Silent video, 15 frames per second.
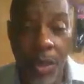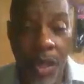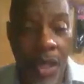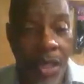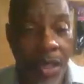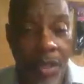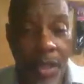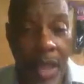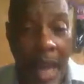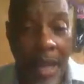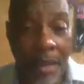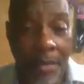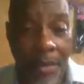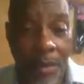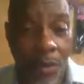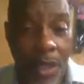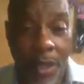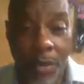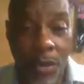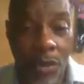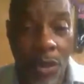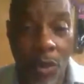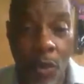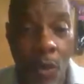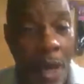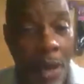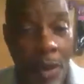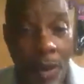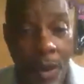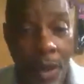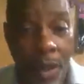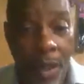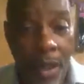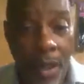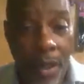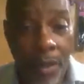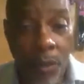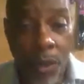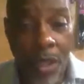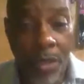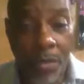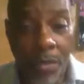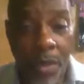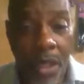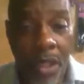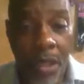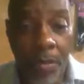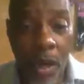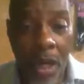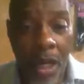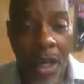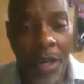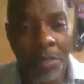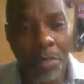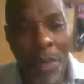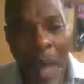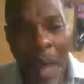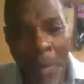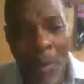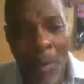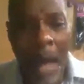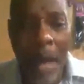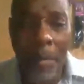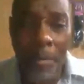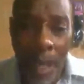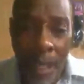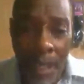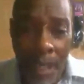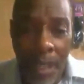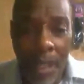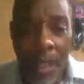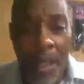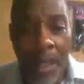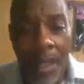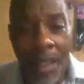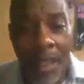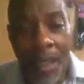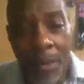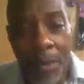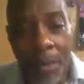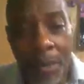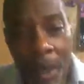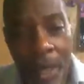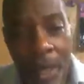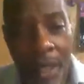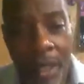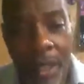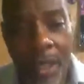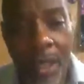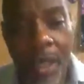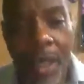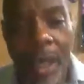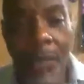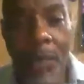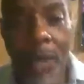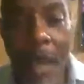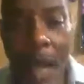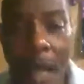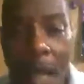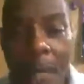of lack of it wasn't doing well, wasn't being supported because black people don't have money to support it. And